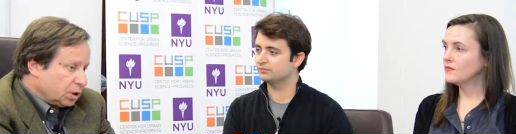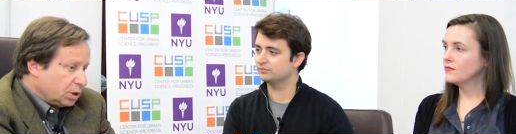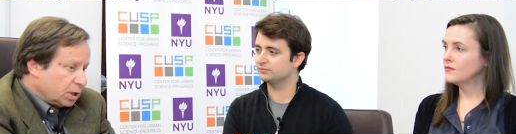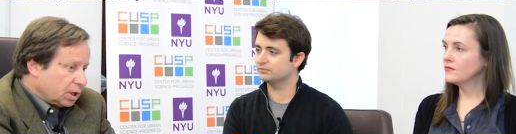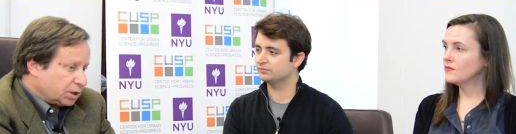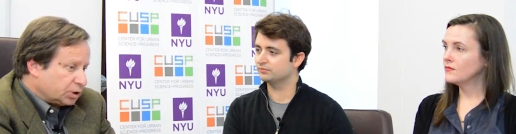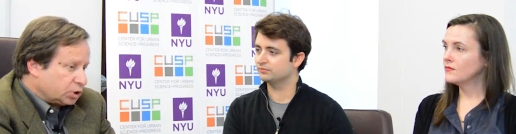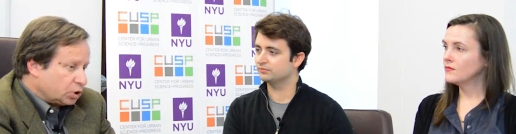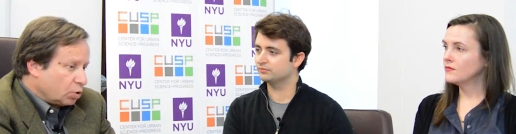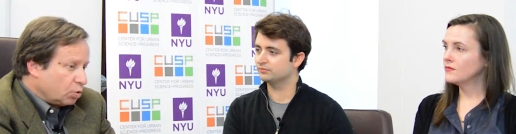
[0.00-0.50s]

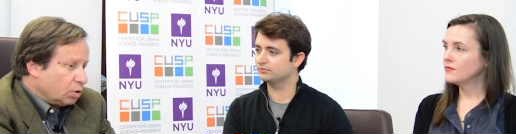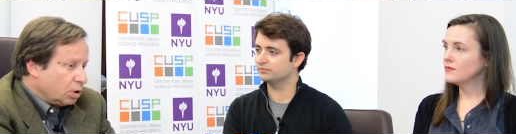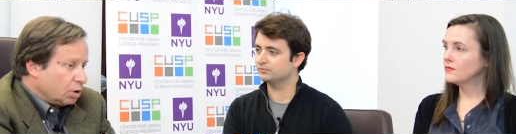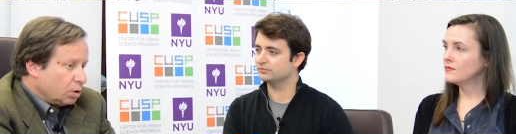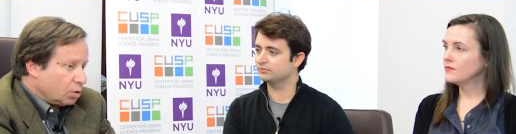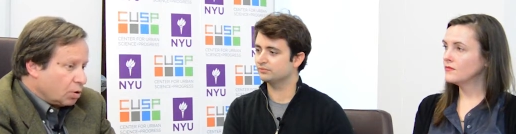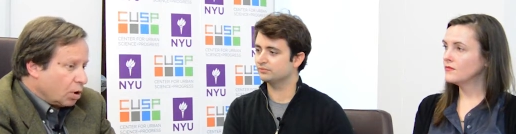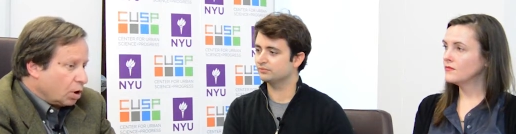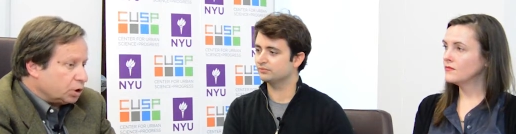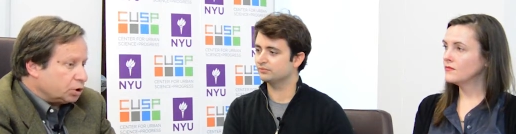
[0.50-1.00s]
Speaker 1: And so
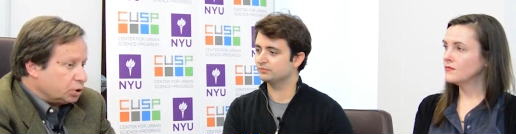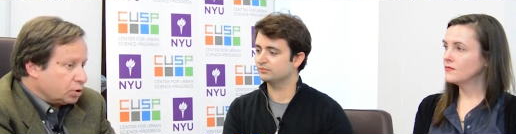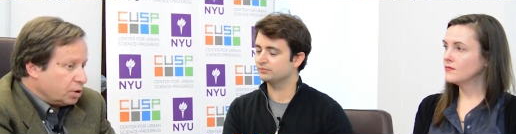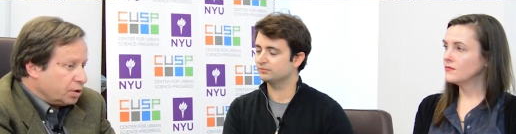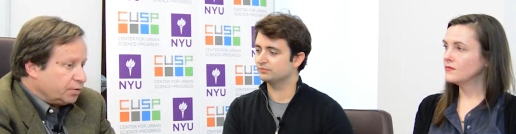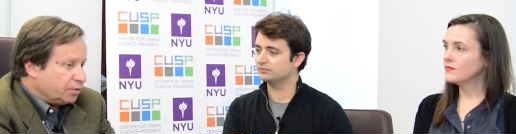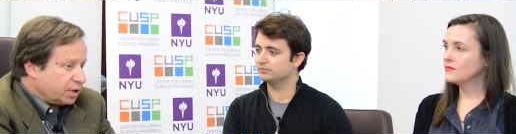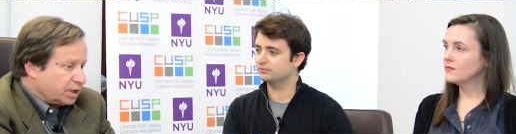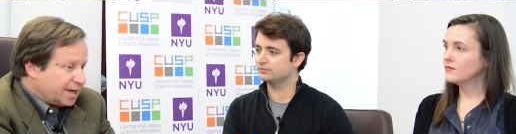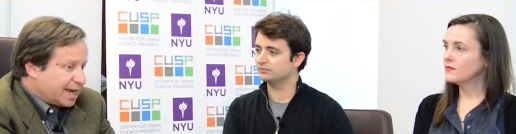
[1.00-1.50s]
largely
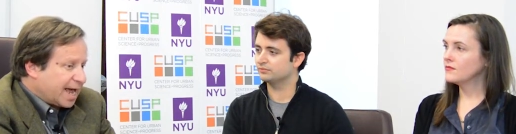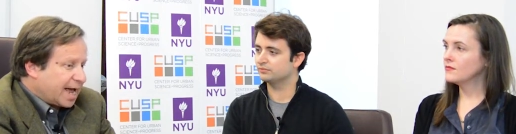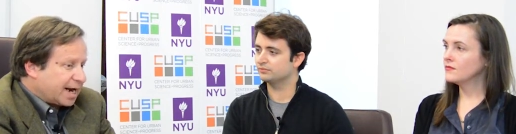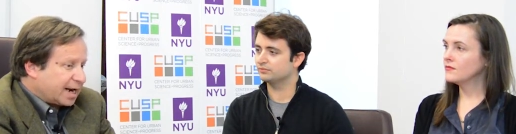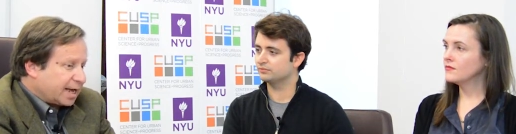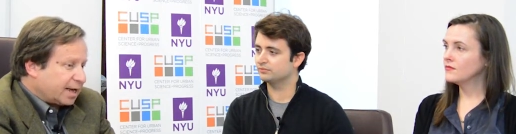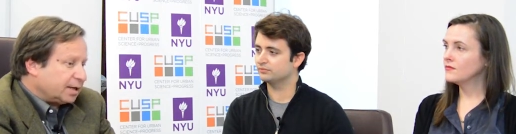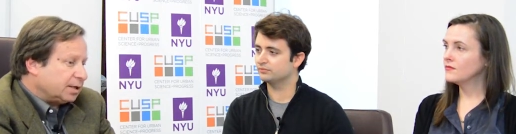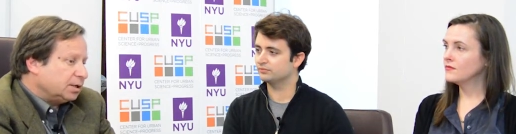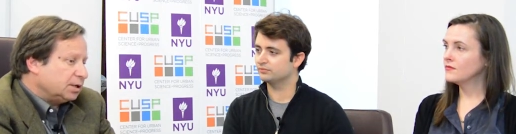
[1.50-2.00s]
the
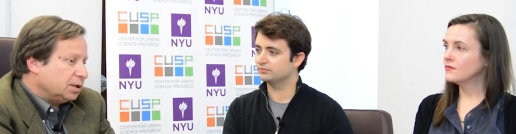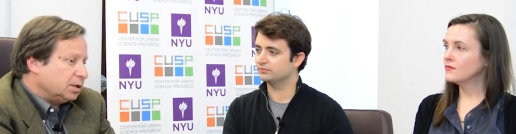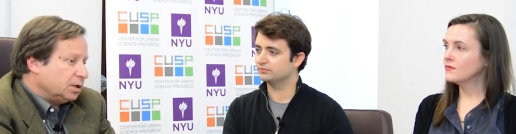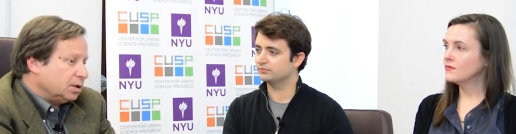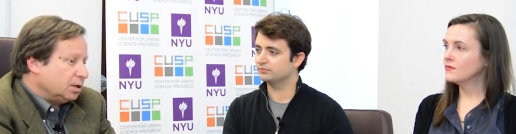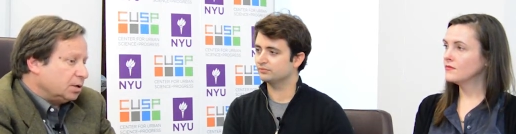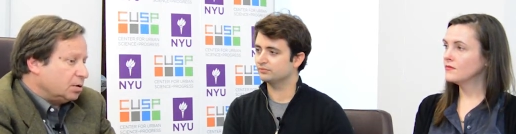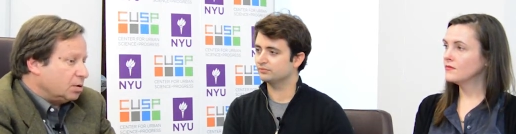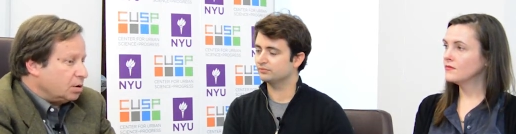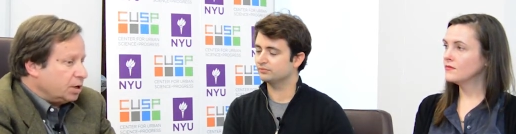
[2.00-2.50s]
data
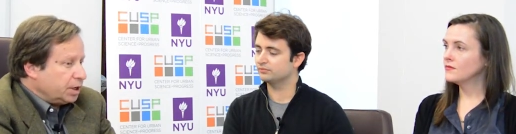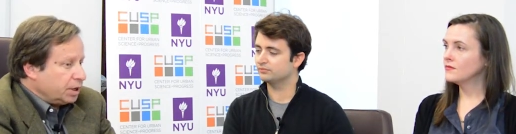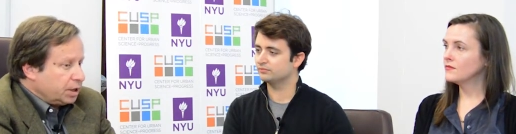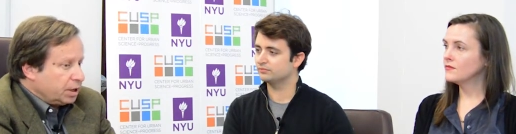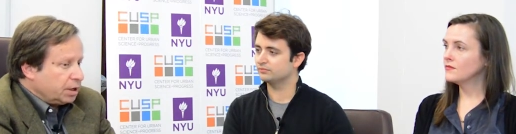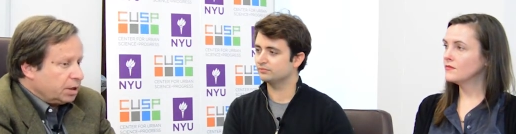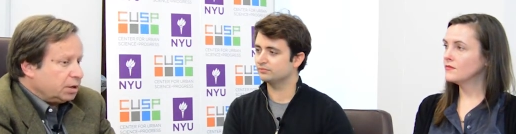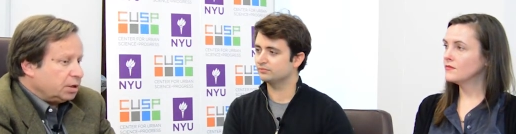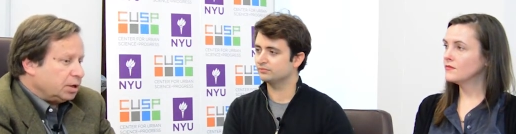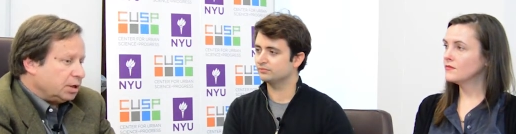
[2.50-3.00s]

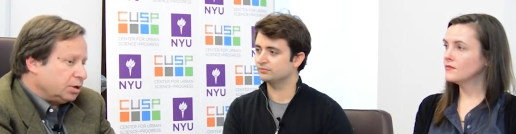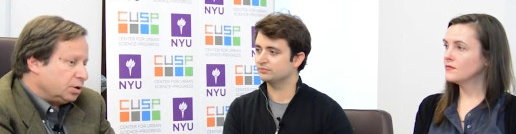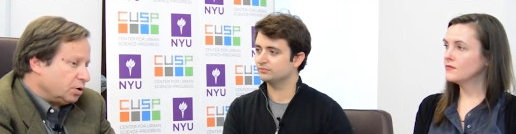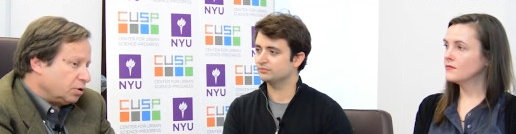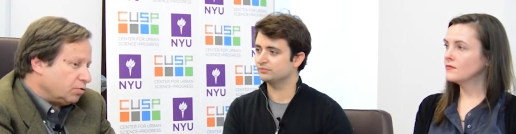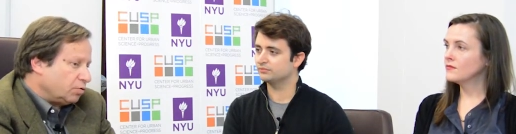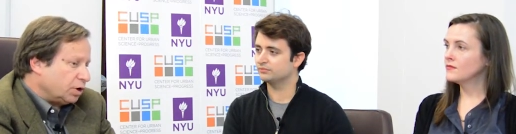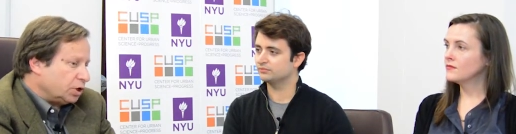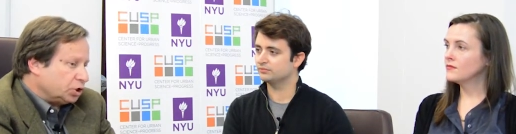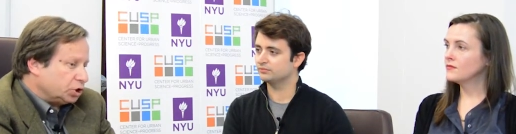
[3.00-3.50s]
cleaning,
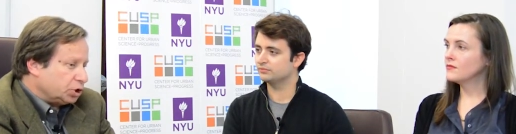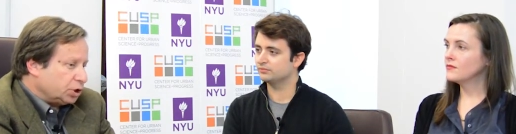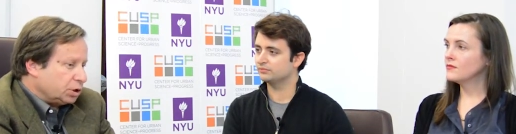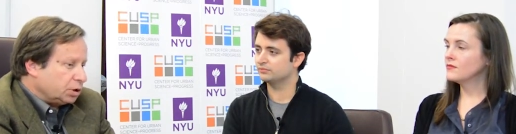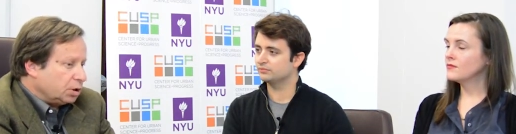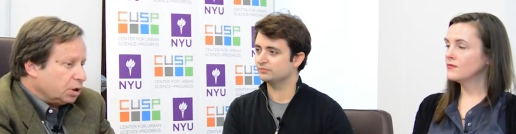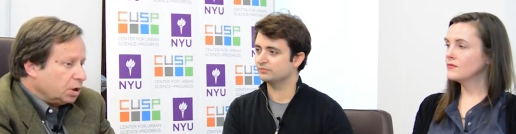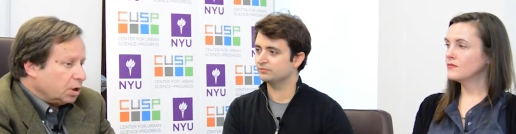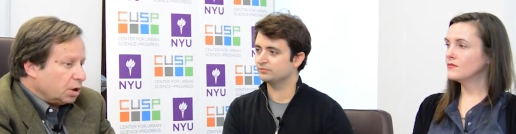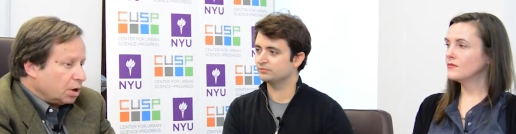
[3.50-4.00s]
integration,